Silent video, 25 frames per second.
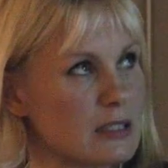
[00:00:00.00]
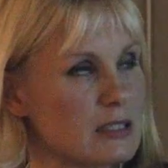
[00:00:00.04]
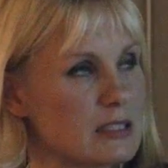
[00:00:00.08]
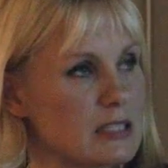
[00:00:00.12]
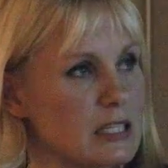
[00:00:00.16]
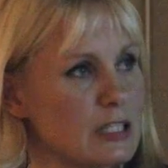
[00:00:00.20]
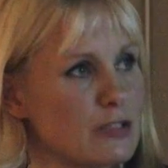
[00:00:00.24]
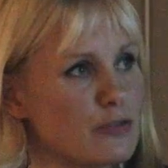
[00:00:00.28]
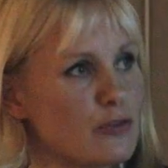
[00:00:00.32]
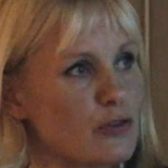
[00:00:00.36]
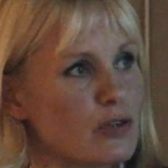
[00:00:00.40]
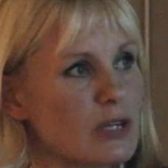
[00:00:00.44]

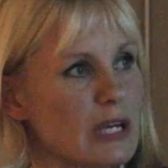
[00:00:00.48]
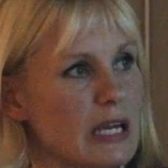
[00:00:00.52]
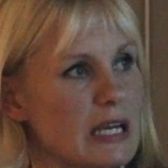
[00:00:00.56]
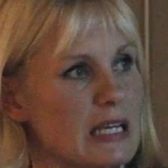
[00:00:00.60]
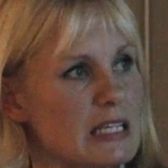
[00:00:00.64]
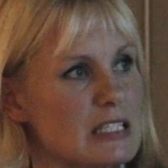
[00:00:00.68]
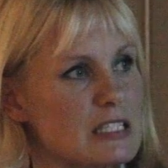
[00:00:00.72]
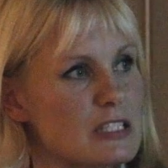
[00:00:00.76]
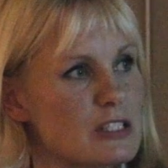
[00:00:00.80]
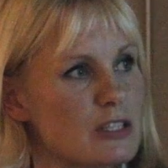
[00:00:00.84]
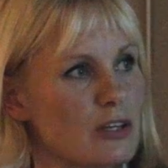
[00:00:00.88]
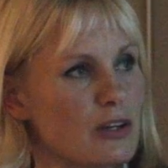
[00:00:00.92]

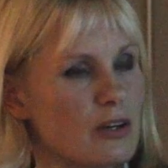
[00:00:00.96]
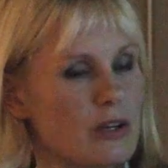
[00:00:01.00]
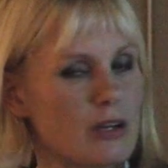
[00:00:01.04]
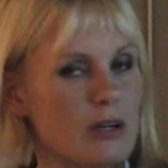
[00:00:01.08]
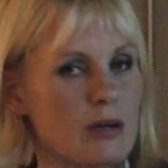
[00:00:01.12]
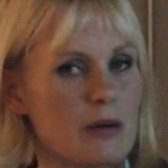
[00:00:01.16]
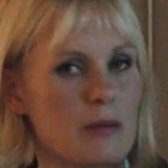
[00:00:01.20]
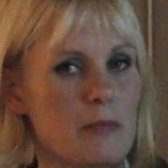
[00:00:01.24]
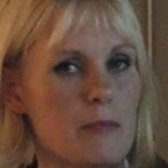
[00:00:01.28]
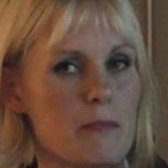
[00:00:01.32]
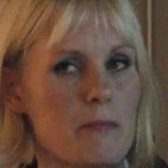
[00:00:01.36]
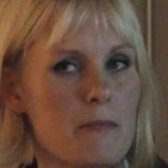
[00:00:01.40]
Centrifugation
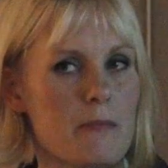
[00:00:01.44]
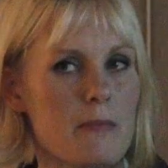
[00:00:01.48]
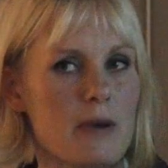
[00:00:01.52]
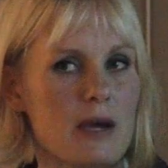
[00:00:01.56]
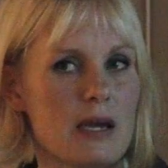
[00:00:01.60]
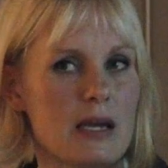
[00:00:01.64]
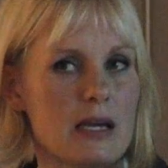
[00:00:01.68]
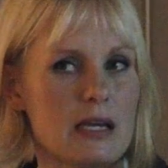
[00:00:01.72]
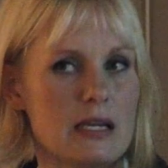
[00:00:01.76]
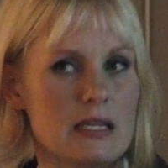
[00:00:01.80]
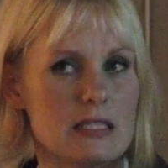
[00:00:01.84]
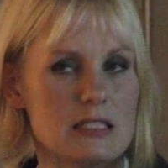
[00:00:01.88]

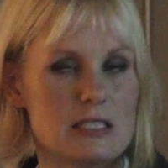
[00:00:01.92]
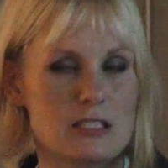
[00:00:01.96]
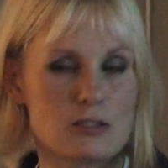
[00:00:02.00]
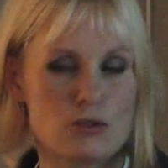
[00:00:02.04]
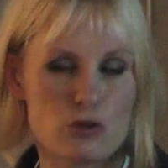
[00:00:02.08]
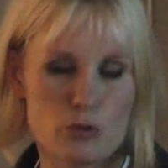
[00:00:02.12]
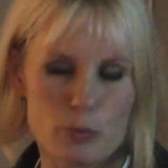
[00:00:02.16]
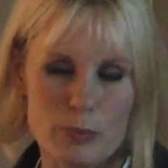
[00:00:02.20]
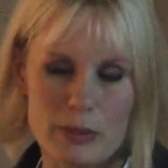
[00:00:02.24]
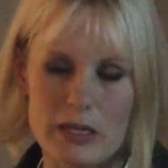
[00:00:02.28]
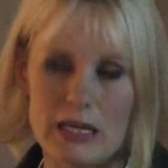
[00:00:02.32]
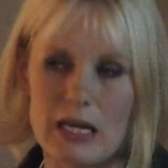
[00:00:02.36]
is
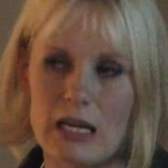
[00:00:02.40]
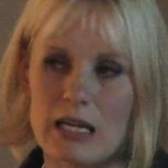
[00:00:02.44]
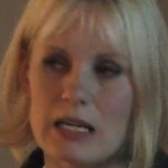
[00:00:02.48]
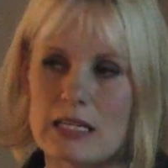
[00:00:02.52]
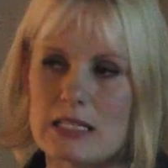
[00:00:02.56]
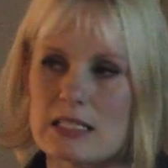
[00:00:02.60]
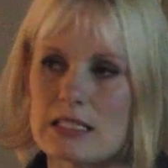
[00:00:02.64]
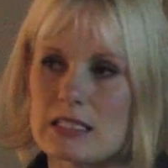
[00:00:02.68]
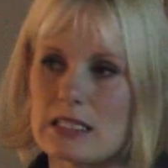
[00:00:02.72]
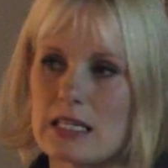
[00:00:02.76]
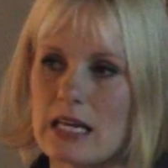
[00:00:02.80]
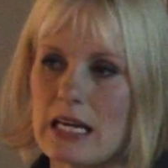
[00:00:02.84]

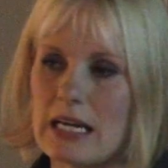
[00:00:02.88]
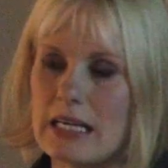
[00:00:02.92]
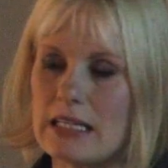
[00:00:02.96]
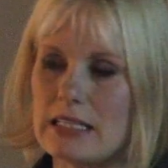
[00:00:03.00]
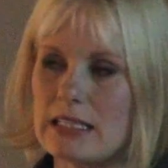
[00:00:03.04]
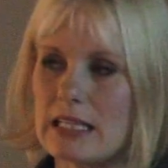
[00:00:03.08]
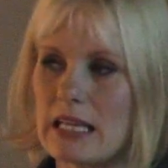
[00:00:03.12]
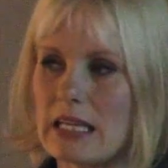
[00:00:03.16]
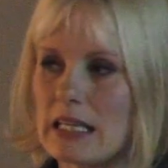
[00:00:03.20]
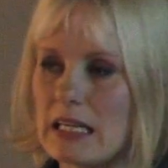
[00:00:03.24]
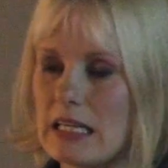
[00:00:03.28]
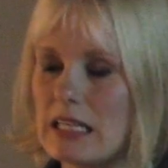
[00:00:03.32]
typically
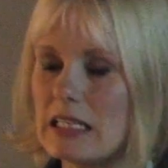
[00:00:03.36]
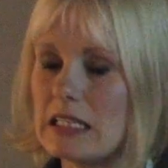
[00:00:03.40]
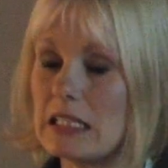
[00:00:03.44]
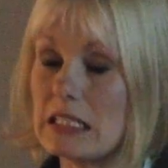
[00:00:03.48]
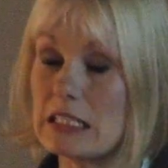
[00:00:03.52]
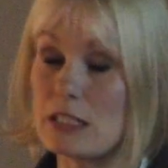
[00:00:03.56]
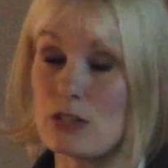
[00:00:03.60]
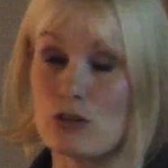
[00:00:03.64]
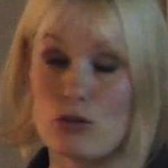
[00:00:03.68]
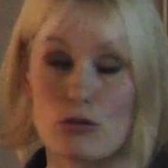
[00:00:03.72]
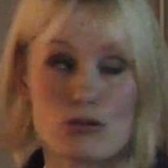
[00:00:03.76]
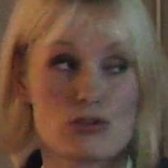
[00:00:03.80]
said that it
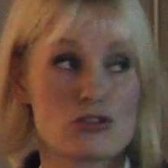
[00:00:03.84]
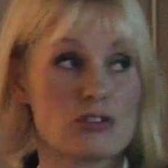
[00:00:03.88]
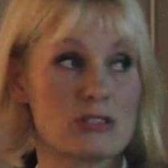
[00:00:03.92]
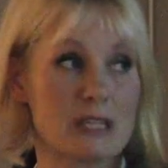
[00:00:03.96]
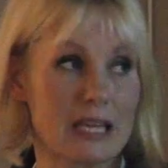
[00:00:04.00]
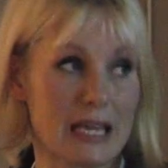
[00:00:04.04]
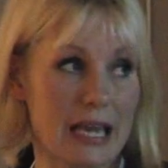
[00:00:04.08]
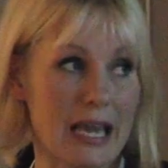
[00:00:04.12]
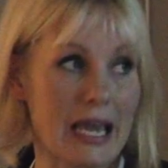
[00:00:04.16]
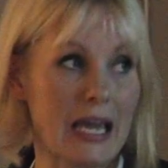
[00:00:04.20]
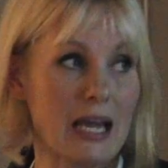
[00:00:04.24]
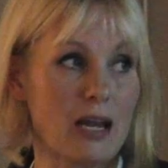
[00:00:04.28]
is not
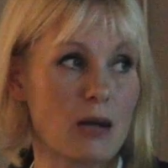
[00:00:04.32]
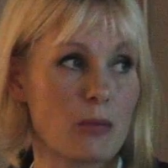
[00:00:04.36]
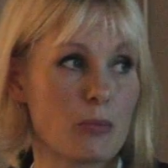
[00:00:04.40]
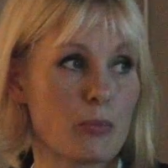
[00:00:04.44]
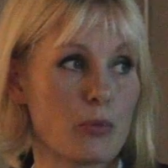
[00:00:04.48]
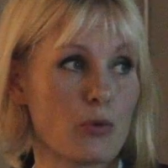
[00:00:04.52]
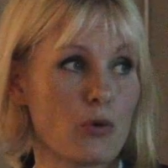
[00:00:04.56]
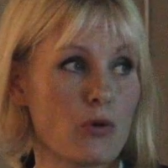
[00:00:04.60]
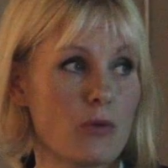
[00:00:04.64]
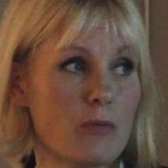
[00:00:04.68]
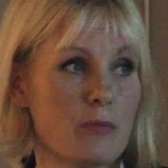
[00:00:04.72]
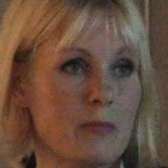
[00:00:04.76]

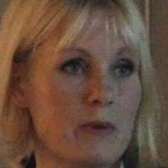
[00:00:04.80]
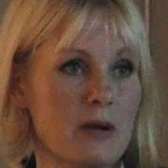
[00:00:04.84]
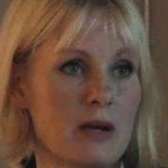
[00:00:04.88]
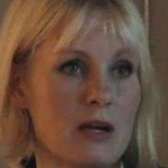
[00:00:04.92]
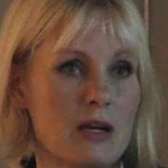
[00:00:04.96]
scalable.